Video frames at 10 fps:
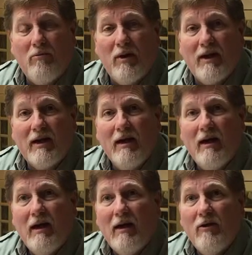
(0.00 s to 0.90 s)
But
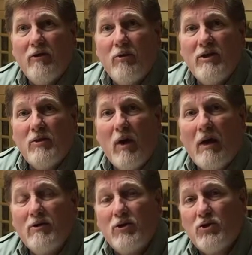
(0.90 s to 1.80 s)
the reason
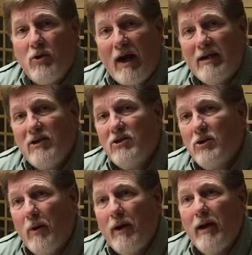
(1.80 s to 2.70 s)
why I was attracted
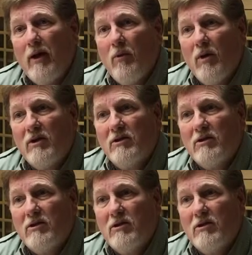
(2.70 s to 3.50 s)
to it was